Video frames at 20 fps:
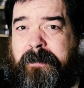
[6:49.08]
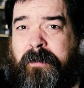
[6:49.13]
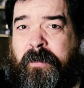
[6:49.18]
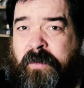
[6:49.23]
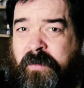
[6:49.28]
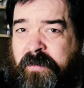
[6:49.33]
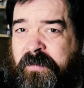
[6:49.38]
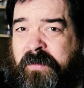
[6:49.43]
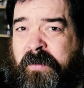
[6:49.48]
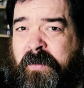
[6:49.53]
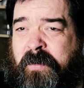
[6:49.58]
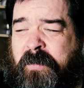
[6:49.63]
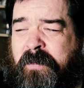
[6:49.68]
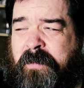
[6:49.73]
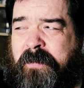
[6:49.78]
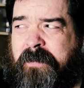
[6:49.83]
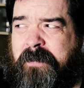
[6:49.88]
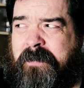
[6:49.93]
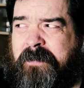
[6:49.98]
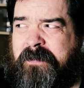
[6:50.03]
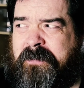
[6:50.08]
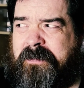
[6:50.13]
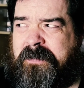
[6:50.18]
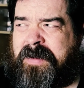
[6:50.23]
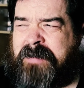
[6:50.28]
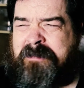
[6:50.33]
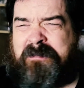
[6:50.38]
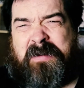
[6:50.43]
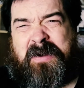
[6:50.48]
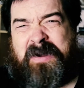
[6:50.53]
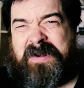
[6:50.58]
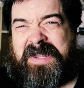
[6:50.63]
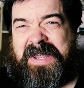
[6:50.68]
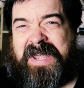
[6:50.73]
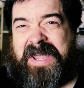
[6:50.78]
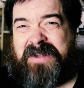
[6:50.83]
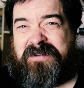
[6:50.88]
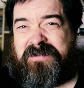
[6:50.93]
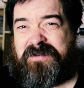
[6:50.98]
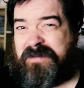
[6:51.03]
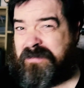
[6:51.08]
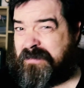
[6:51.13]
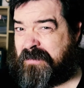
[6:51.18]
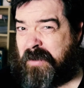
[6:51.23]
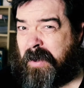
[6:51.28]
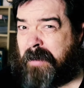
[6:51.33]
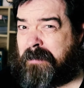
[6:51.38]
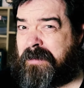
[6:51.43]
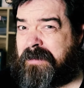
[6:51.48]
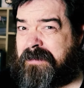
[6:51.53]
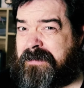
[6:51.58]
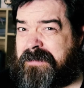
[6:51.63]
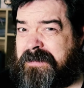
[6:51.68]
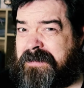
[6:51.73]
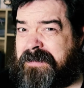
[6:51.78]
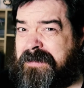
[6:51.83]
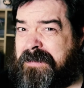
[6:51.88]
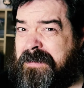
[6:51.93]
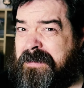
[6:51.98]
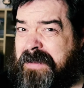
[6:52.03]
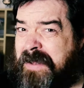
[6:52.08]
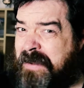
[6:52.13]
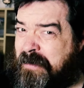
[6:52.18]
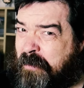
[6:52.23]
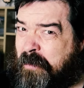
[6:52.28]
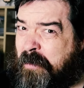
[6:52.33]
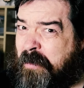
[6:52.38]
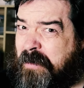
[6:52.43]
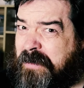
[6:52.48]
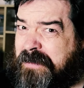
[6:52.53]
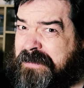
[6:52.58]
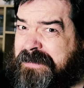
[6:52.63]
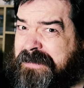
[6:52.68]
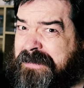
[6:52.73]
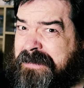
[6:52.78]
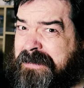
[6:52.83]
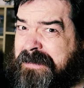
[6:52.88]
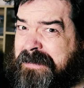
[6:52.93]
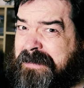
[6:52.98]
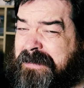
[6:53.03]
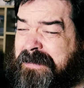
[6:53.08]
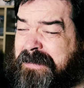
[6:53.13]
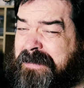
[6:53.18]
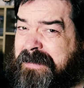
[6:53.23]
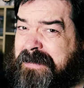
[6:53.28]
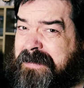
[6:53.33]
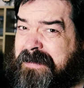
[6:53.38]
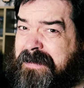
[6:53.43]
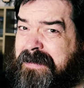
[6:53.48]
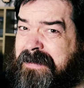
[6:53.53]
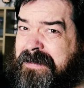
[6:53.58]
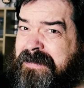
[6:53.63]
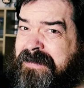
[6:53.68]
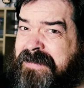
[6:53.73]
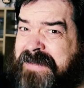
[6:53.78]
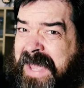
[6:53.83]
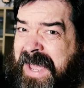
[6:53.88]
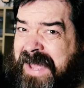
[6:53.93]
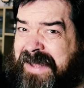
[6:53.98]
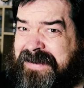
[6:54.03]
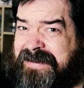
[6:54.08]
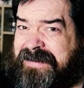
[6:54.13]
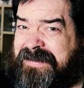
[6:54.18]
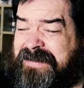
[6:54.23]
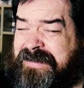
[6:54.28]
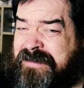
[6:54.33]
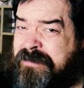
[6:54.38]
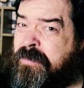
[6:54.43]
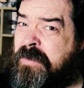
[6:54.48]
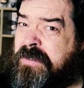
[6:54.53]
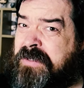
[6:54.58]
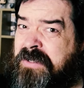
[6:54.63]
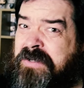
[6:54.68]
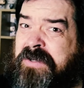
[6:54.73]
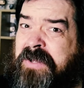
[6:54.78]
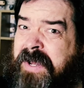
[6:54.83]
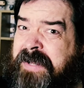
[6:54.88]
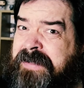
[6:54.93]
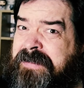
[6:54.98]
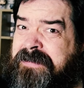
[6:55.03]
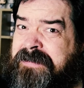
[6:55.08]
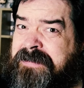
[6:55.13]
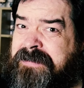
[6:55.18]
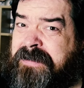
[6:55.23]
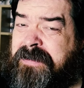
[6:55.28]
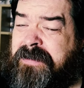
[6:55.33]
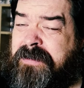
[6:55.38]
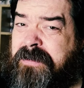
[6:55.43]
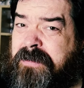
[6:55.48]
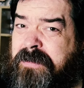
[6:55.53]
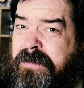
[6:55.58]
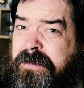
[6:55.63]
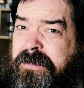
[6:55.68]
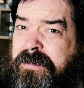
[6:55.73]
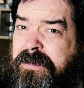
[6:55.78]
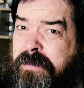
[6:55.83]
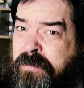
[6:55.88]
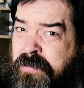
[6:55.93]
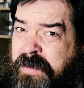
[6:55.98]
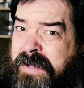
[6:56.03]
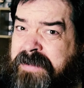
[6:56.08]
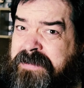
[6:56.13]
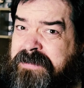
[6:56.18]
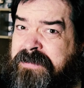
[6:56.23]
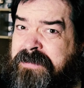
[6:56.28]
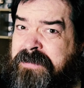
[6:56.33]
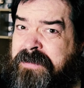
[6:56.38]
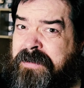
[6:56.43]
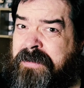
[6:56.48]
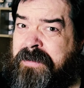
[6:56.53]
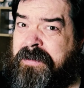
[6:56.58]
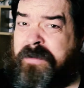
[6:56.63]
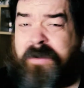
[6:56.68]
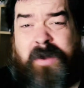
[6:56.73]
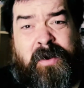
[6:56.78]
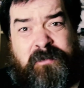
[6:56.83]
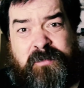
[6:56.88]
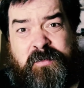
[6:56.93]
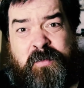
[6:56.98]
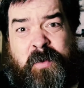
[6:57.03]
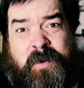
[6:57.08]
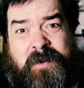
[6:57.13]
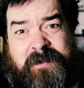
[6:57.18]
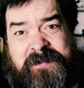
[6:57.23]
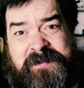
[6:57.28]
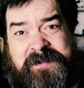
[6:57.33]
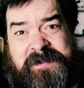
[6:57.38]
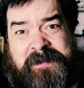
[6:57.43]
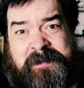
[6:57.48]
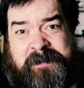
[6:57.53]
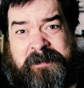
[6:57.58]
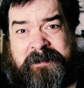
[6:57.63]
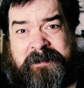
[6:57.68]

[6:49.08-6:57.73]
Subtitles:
Also, a burning hatred of goblins and orcs. That is what unites the race of dwarves.